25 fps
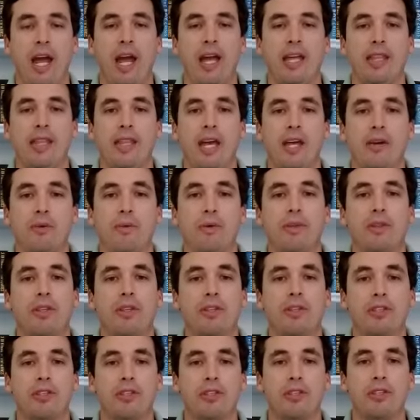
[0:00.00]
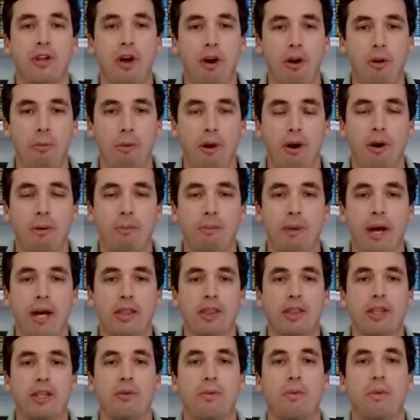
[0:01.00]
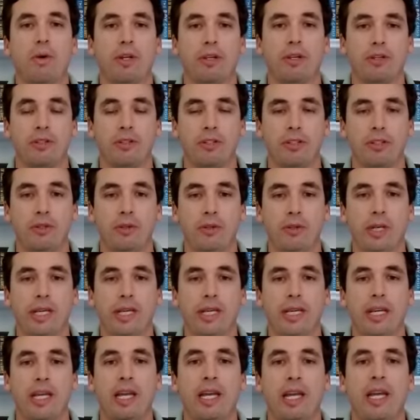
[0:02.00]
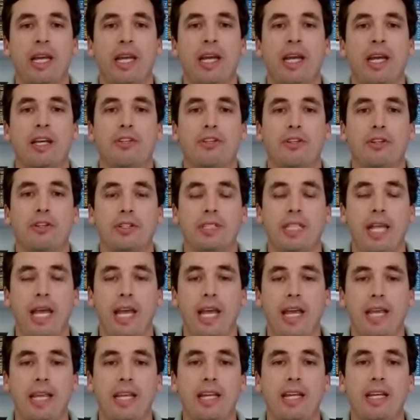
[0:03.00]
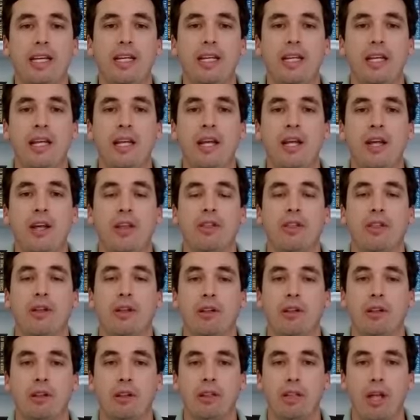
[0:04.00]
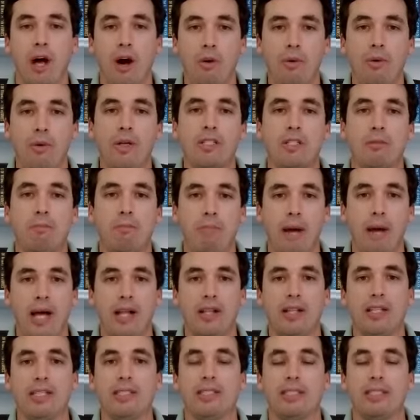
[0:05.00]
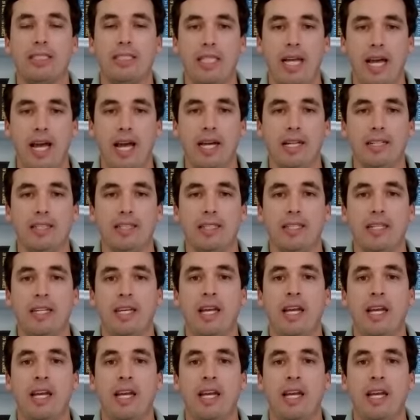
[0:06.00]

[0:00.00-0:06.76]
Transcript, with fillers: And then with the snowball method, what you're doing is you're taking the lowest balance debt